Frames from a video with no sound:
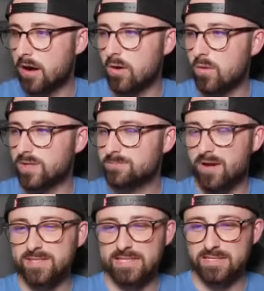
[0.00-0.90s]
Oh, it's
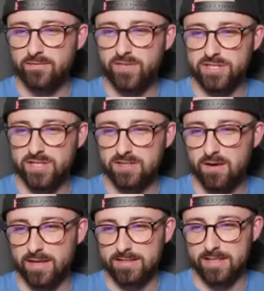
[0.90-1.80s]
because he hasn't officially
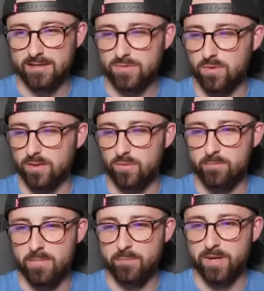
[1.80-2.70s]
signed, has he? That's why.
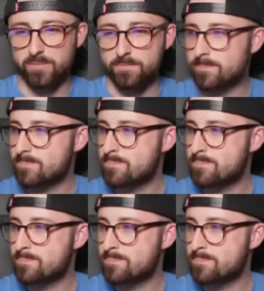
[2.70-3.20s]
What a muppet.